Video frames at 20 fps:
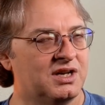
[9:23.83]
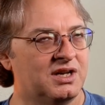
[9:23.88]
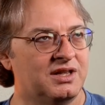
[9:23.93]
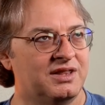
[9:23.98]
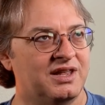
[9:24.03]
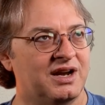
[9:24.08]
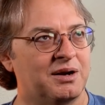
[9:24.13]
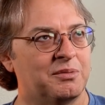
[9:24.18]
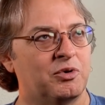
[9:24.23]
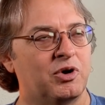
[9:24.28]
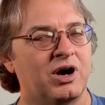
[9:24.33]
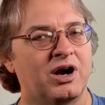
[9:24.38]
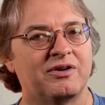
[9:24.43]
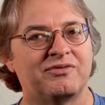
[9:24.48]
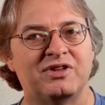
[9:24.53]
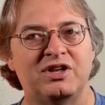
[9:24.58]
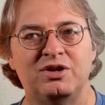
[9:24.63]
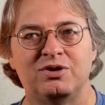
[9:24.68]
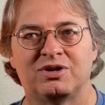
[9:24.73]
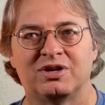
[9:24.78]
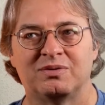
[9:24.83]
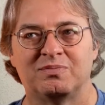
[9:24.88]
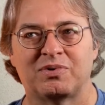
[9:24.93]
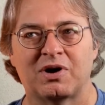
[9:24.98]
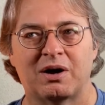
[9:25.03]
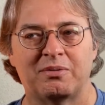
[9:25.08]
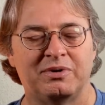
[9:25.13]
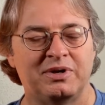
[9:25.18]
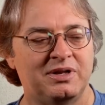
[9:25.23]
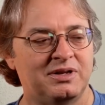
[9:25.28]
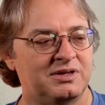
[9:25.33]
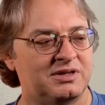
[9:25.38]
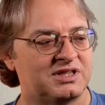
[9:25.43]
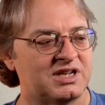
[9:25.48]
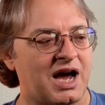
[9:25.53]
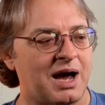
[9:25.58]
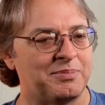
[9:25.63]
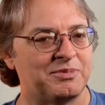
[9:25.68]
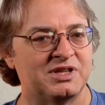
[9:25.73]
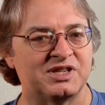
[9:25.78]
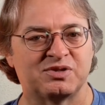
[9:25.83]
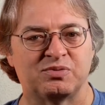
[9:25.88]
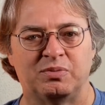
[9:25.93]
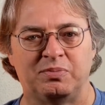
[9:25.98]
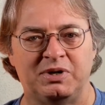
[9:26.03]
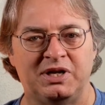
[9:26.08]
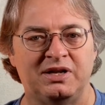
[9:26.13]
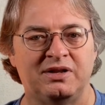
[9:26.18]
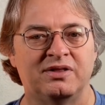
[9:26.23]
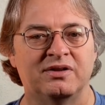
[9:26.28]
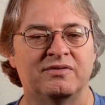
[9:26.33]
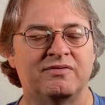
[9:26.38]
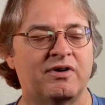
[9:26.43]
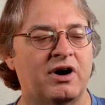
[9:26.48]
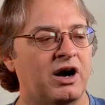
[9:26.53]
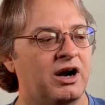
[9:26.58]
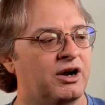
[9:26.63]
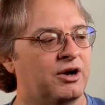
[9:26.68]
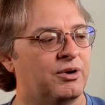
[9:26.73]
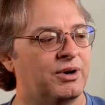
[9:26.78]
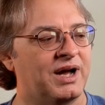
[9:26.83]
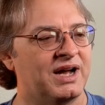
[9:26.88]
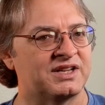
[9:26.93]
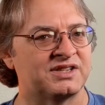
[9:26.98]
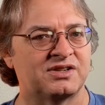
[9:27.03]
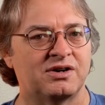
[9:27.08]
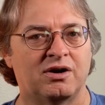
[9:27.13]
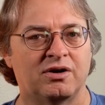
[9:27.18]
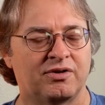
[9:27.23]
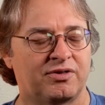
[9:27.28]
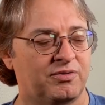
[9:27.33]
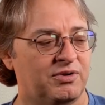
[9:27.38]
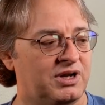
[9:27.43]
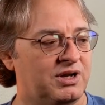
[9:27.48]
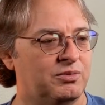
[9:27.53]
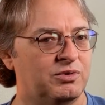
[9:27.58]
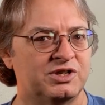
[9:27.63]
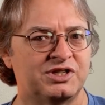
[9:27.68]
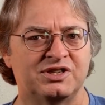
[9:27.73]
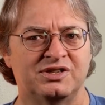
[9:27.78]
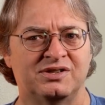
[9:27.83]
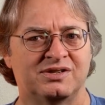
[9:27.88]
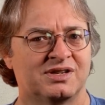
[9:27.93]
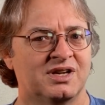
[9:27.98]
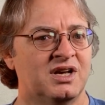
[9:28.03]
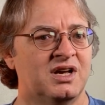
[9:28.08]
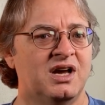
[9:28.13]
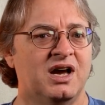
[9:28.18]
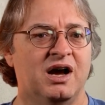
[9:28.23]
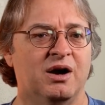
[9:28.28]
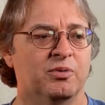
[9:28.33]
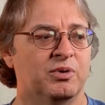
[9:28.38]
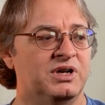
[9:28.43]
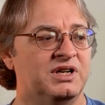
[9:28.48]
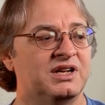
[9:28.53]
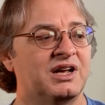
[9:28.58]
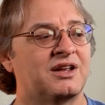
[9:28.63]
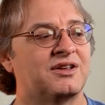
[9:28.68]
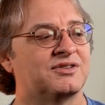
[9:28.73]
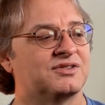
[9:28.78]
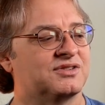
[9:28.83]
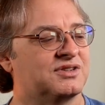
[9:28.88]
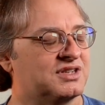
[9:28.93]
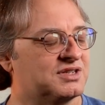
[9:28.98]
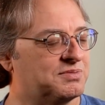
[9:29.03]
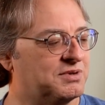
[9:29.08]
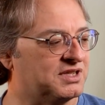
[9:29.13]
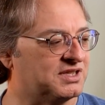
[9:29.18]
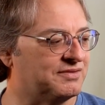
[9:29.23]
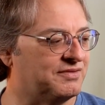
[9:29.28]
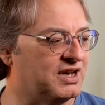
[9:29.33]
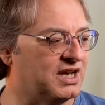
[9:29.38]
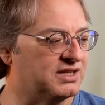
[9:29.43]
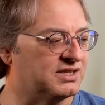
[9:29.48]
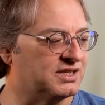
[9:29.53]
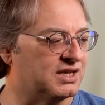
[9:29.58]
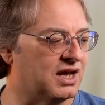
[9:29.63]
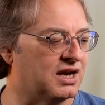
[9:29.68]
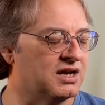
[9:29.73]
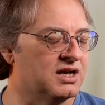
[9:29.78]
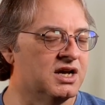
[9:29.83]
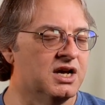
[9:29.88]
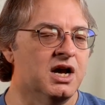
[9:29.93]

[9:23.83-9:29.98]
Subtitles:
that I'm aware of that you could probably top this would be the Vario XR3, which is a ridiculously expensive headset.